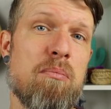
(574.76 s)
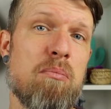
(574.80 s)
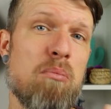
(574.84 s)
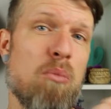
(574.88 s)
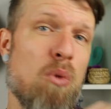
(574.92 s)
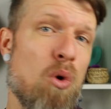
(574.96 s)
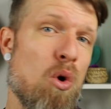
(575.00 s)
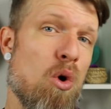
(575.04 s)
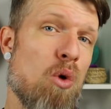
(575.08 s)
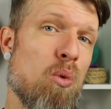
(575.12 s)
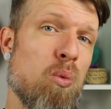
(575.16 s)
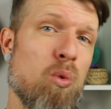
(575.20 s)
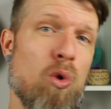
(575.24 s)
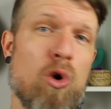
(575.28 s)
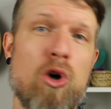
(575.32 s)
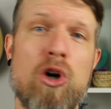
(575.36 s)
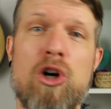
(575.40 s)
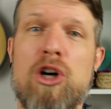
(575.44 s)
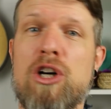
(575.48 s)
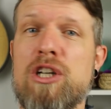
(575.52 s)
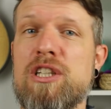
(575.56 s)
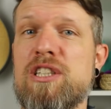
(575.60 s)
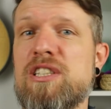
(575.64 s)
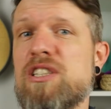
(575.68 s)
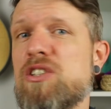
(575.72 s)
more
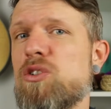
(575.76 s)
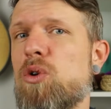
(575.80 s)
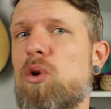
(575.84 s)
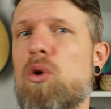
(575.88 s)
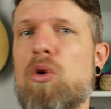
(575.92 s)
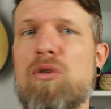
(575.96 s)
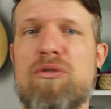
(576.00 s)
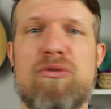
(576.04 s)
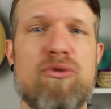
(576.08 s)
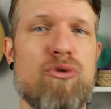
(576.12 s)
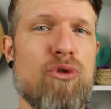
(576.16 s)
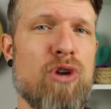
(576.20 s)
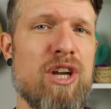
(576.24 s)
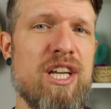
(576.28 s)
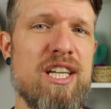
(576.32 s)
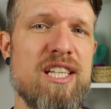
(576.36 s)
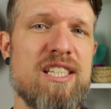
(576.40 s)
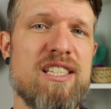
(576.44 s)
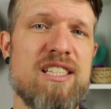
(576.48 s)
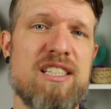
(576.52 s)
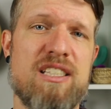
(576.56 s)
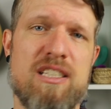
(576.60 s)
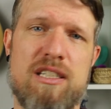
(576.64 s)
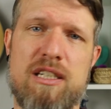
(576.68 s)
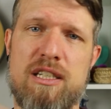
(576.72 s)
words or
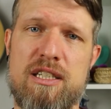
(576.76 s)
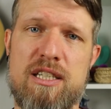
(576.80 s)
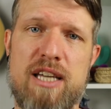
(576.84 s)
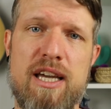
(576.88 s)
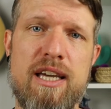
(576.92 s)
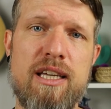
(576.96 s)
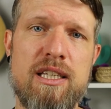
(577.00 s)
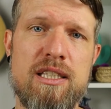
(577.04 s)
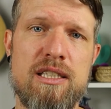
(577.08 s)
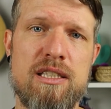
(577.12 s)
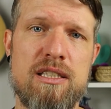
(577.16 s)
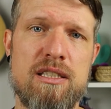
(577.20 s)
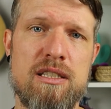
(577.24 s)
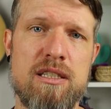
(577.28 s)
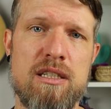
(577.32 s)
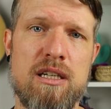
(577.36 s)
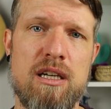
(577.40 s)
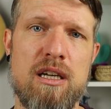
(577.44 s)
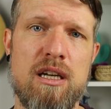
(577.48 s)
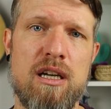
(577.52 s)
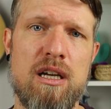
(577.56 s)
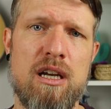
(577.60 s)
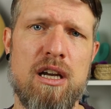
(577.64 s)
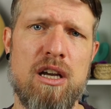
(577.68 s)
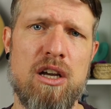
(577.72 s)
phrases in a text,
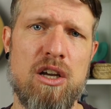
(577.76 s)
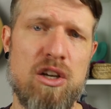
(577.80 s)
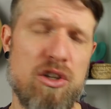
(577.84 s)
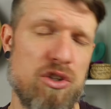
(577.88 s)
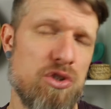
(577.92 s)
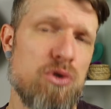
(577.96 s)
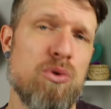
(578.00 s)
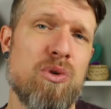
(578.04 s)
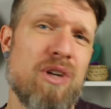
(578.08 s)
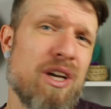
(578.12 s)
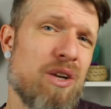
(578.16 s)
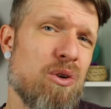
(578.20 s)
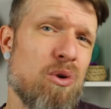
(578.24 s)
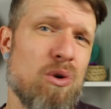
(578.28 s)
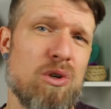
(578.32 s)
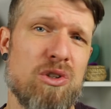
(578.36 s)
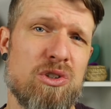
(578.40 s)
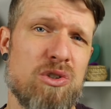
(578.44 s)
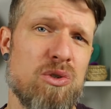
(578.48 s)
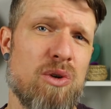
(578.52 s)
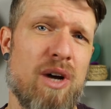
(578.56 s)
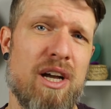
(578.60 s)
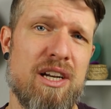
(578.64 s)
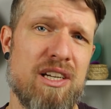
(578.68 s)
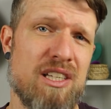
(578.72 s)
you can
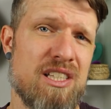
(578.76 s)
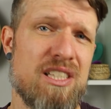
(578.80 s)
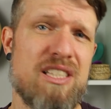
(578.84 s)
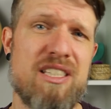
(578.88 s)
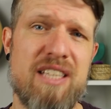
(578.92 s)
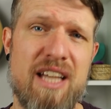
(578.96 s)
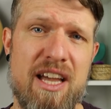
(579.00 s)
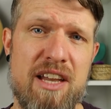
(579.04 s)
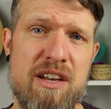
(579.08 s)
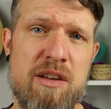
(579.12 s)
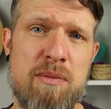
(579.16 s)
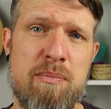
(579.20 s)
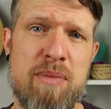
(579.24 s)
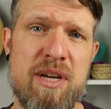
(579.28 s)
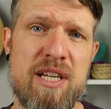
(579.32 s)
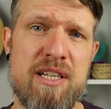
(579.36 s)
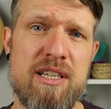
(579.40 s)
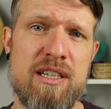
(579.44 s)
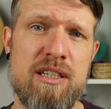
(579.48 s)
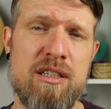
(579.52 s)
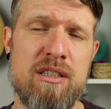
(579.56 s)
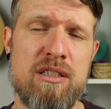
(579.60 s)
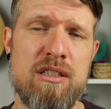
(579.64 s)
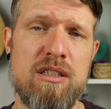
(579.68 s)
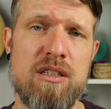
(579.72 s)
also understand it
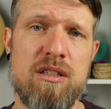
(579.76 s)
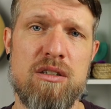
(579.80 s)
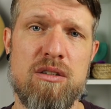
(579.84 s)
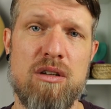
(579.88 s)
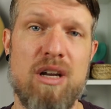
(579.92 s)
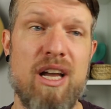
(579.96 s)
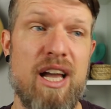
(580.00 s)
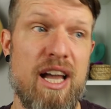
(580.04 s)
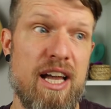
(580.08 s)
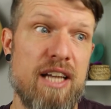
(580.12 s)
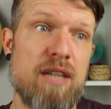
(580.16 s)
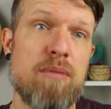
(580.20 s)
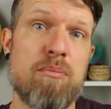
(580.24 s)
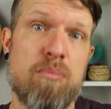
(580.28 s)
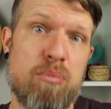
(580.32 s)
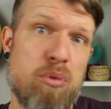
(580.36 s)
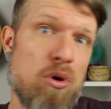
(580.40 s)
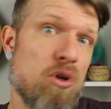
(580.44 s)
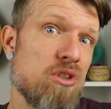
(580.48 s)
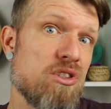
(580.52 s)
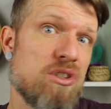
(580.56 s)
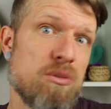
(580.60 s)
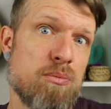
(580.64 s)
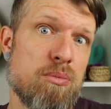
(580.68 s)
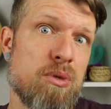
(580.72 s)
better and
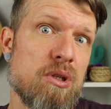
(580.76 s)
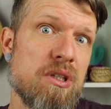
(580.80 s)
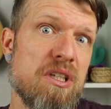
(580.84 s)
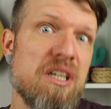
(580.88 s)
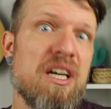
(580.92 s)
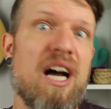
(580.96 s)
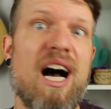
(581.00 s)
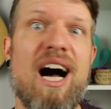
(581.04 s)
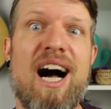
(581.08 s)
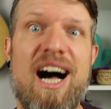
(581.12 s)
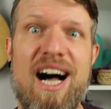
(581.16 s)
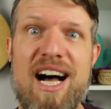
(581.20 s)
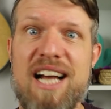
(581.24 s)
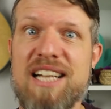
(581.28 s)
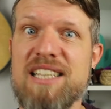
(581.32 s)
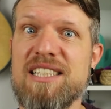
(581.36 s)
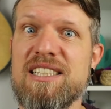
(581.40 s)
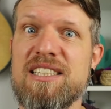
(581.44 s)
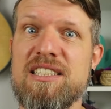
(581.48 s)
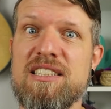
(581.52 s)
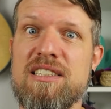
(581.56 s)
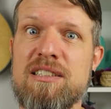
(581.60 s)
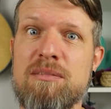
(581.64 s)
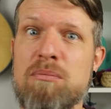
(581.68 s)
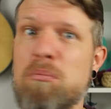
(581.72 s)
possibly
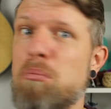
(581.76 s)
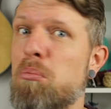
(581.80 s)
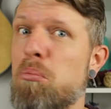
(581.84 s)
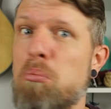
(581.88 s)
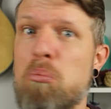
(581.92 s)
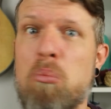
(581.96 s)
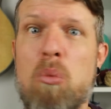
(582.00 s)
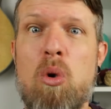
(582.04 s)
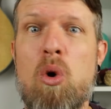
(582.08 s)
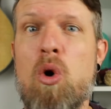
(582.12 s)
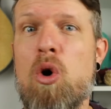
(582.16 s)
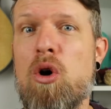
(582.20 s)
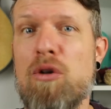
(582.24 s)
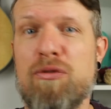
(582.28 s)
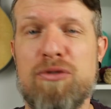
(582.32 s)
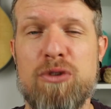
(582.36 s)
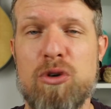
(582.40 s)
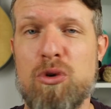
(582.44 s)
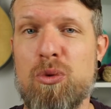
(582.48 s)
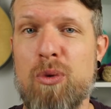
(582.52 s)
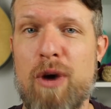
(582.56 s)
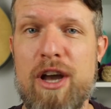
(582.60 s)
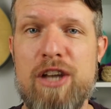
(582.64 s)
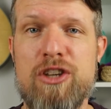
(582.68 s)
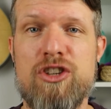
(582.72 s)
answer more of the
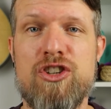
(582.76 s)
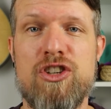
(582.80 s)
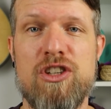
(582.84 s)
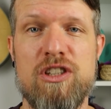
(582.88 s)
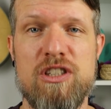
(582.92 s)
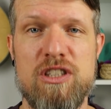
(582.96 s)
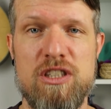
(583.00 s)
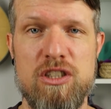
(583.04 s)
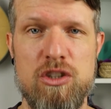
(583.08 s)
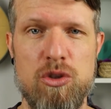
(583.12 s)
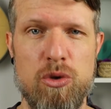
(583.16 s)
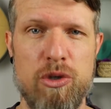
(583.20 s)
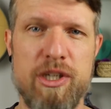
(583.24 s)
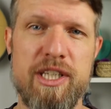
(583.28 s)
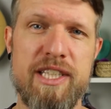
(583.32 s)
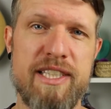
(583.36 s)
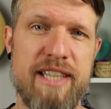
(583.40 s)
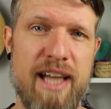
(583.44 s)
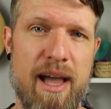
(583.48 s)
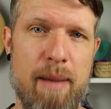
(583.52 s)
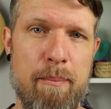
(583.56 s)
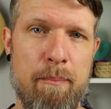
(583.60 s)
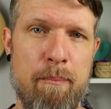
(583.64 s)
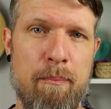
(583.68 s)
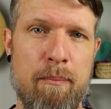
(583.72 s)
questions in your
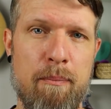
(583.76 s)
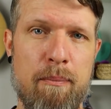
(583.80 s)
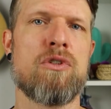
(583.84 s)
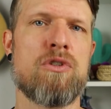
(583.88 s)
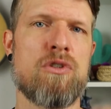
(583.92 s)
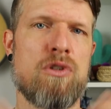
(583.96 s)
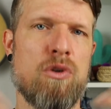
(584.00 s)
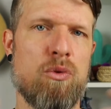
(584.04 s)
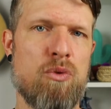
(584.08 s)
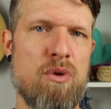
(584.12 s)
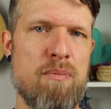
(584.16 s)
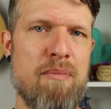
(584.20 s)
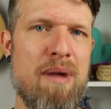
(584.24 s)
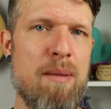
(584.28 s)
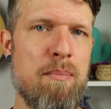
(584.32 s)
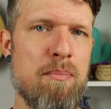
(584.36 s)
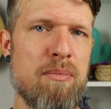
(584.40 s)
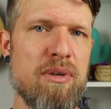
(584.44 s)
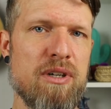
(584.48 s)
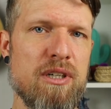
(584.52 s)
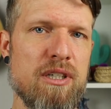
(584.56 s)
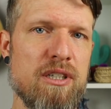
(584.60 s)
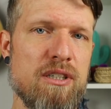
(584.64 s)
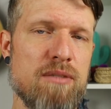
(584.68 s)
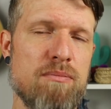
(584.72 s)
exam. So
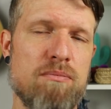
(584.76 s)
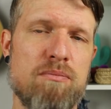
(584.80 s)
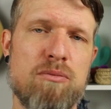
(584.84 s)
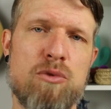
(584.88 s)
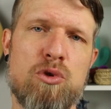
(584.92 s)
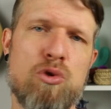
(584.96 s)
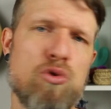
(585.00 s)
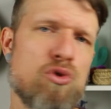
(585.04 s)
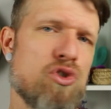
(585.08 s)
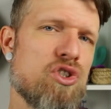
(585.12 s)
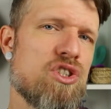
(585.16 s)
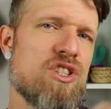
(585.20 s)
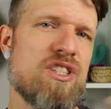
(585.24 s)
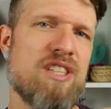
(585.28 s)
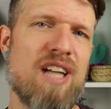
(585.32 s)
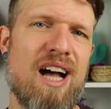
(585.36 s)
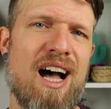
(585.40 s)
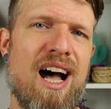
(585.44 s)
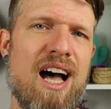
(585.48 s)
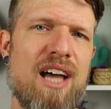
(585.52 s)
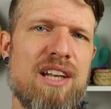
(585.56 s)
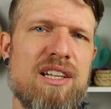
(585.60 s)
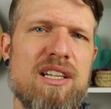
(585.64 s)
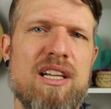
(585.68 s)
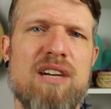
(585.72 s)
remember to
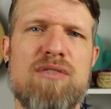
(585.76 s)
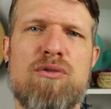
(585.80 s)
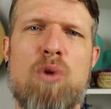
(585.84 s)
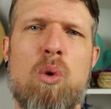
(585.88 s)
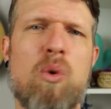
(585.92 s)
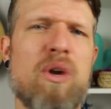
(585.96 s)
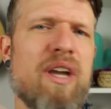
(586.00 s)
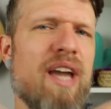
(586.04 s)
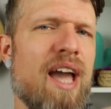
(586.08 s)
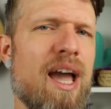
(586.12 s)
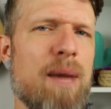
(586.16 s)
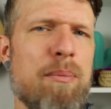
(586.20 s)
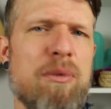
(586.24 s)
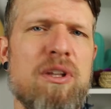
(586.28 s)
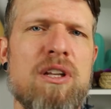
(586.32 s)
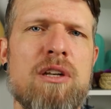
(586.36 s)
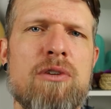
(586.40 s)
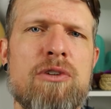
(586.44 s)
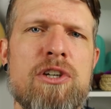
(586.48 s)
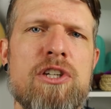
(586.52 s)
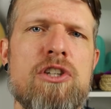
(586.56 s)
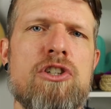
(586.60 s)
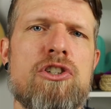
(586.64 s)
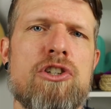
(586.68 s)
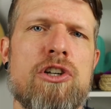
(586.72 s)
start a
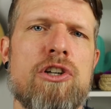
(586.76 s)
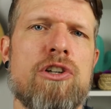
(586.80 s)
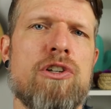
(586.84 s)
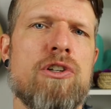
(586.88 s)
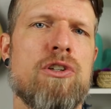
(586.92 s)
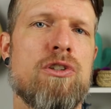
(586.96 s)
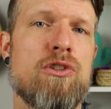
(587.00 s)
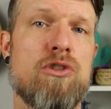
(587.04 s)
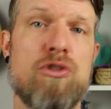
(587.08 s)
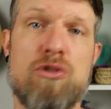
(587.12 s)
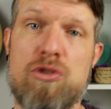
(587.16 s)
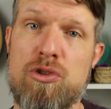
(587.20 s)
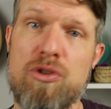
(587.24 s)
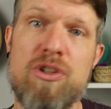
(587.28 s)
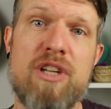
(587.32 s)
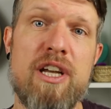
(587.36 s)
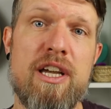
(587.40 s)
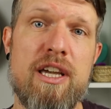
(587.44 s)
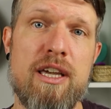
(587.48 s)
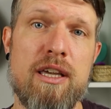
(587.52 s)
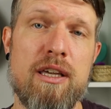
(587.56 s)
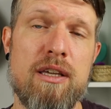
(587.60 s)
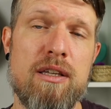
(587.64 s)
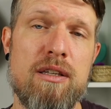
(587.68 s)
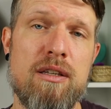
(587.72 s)
vocabulary journal
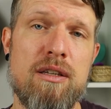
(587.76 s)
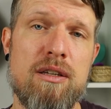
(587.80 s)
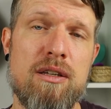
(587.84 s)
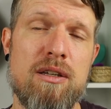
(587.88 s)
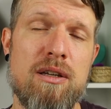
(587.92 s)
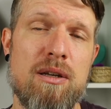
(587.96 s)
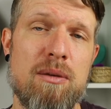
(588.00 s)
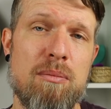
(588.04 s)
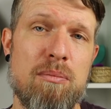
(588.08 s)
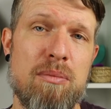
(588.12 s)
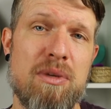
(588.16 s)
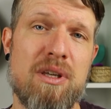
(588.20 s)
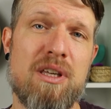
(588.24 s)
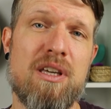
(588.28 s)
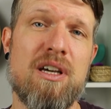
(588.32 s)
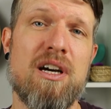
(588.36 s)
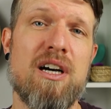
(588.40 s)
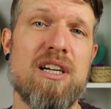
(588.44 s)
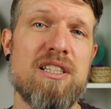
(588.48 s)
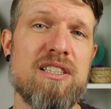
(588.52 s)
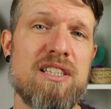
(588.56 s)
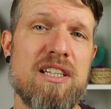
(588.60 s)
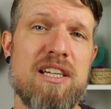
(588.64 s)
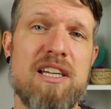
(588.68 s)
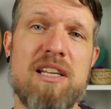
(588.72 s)
today,
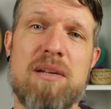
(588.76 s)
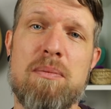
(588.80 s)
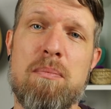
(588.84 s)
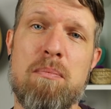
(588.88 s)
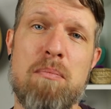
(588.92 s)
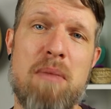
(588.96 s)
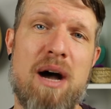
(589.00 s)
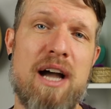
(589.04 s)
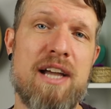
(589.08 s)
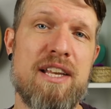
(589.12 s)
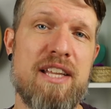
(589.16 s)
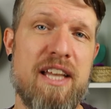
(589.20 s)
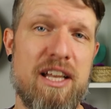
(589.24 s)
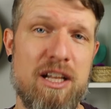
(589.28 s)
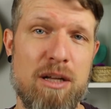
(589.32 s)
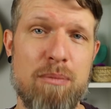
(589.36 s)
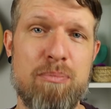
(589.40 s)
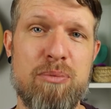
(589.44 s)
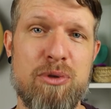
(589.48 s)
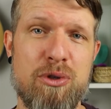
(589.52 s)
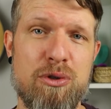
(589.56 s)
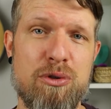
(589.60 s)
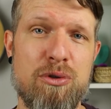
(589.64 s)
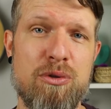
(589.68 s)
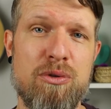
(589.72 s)
because it might
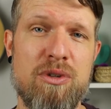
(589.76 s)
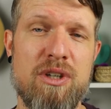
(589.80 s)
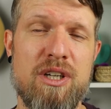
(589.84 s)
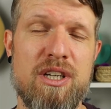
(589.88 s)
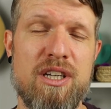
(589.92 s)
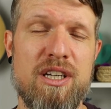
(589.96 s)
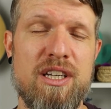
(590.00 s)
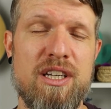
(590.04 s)
help you